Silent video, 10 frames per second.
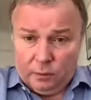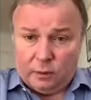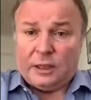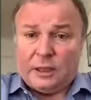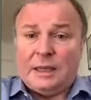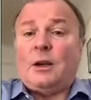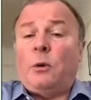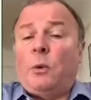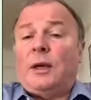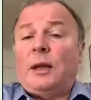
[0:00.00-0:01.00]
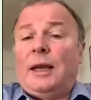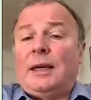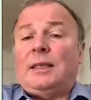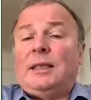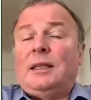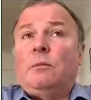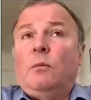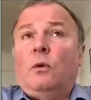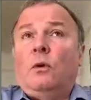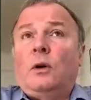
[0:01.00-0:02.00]
The data we collect is
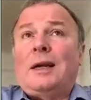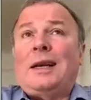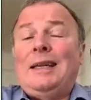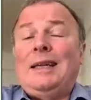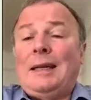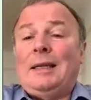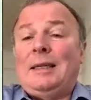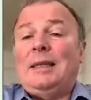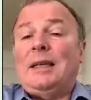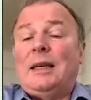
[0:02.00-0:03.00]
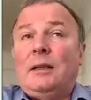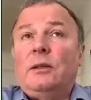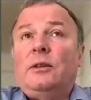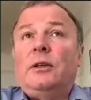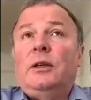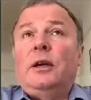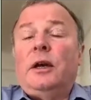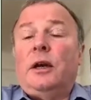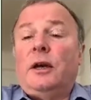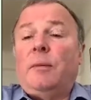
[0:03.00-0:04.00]
more clinically detailed
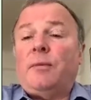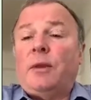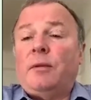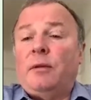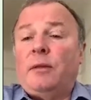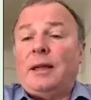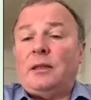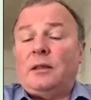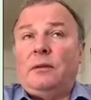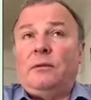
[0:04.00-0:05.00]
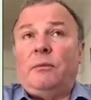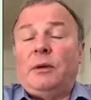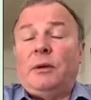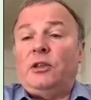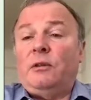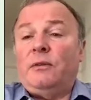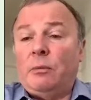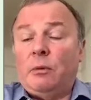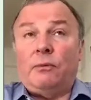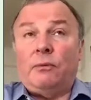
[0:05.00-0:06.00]
than that information
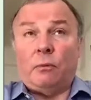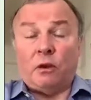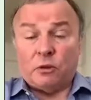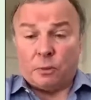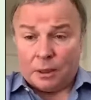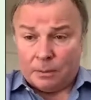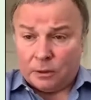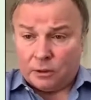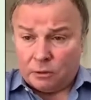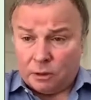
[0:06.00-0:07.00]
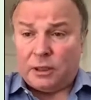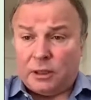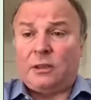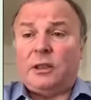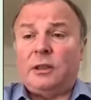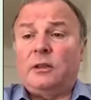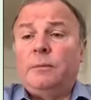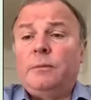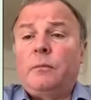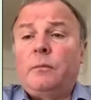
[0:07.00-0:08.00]
available from hospital statistics.